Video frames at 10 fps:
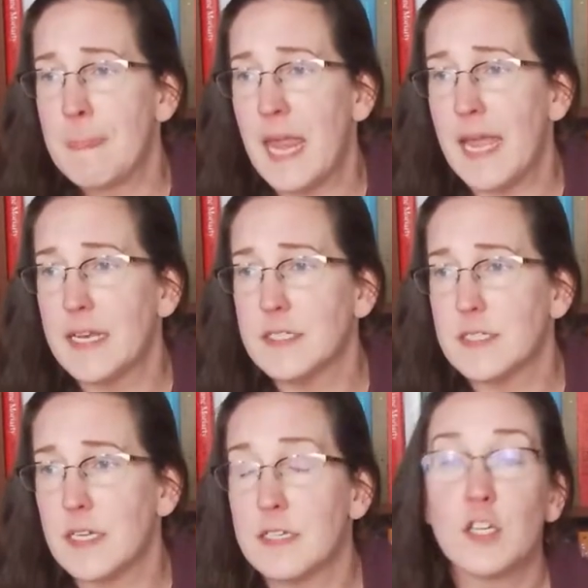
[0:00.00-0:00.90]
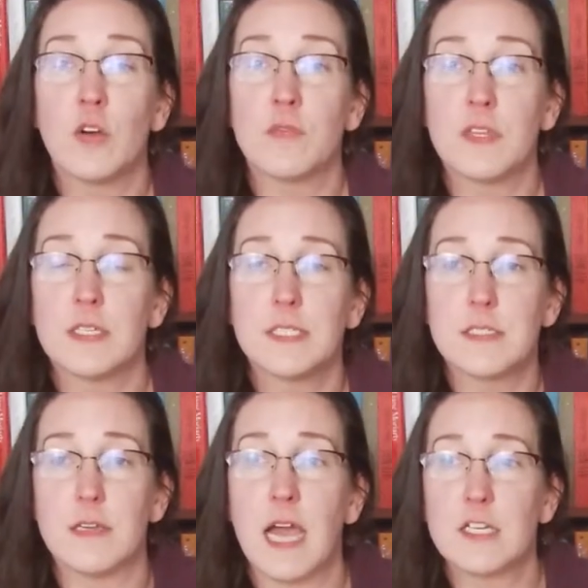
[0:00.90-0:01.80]
And, you know,
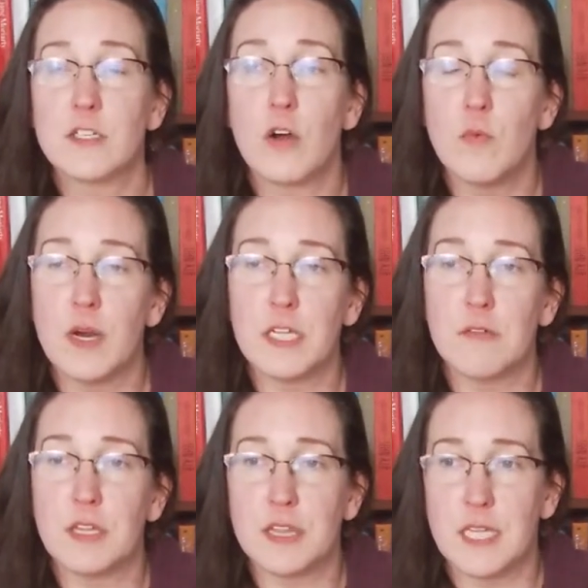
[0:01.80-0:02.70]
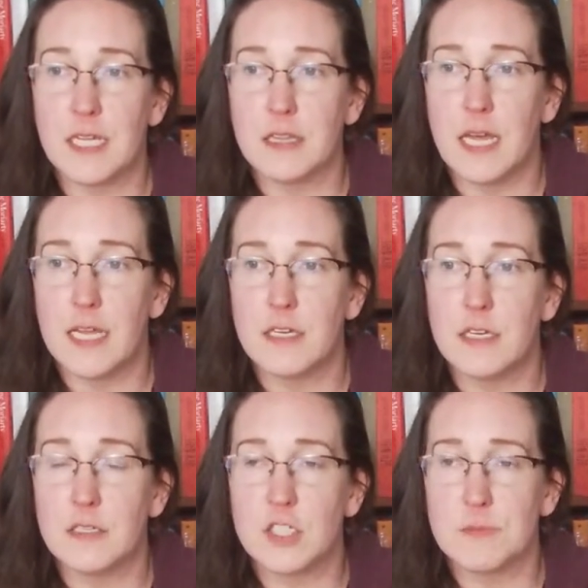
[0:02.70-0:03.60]
this, I don't want you to think that
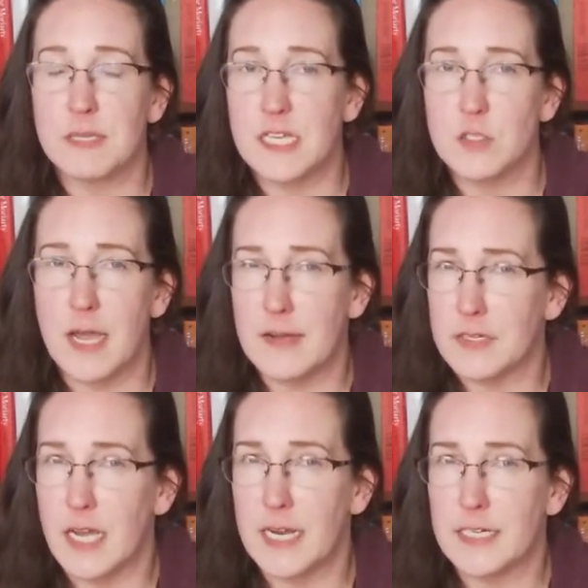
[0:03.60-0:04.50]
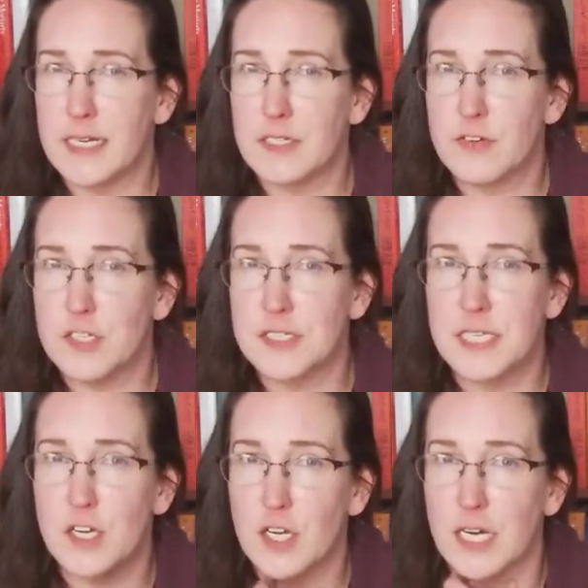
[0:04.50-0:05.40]
just because you have an iodine
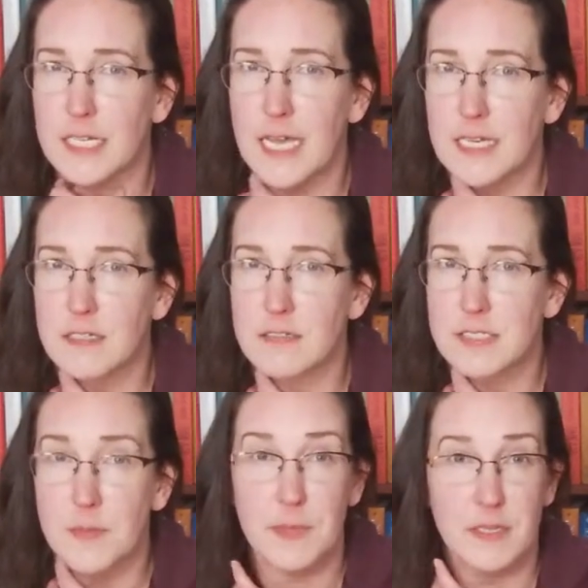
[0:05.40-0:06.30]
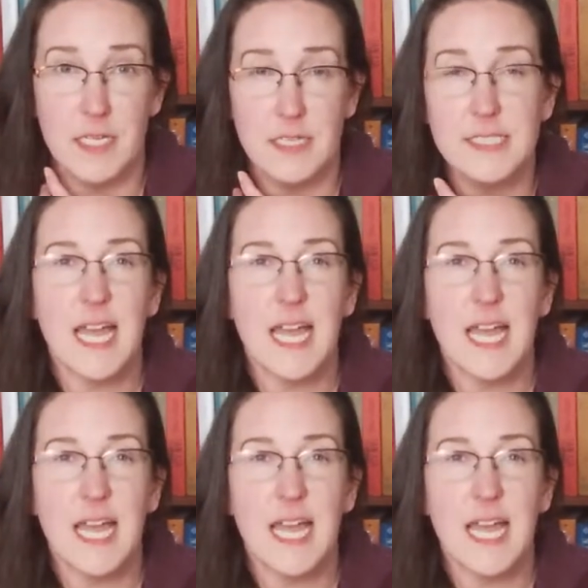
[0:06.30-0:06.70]
deficiency, you're going to get something like this.